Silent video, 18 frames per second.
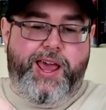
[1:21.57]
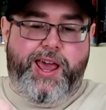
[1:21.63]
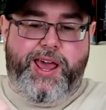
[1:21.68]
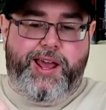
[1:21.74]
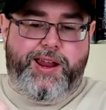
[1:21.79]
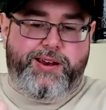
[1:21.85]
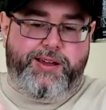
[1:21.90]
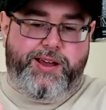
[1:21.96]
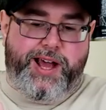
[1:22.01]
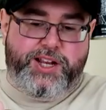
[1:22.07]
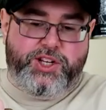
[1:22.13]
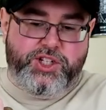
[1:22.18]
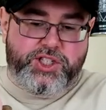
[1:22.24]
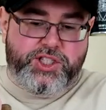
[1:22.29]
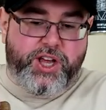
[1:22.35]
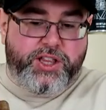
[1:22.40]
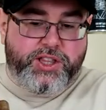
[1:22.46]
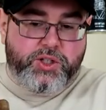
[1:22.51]
And uh, I
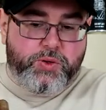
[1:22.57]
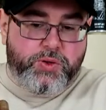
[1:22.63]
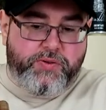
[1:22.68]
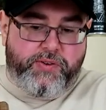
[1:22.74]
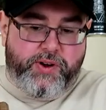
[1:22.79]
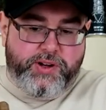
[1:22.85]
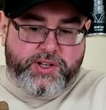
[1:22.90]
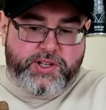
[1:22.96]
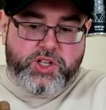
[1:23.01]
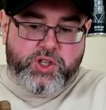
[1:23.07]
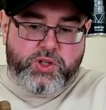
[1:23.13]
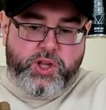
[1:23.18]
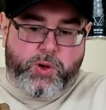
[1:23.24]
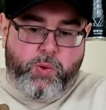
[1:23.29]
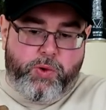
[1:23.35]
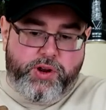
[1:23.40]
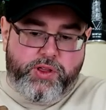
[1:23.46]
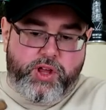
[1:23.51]
just thought this was fun because this is
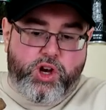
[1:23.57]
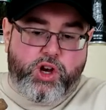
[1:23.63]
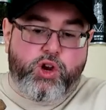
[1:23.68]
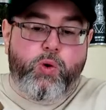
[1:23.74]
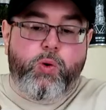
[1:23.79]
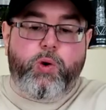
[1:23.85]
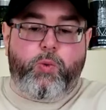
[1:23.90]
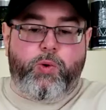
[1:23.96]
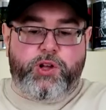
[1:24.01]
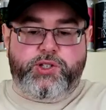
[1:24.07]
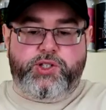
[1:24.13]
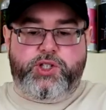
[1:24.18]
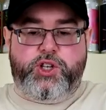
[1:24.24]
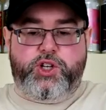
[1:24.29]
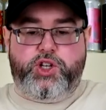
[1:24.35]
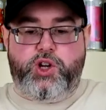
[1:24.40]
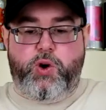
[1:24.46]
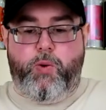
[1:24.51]
like one of the newer ones
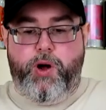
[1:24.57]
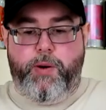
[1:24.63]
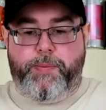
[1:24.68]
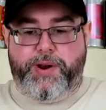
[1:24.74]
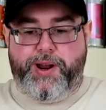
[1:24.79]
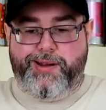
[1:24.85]
to show up.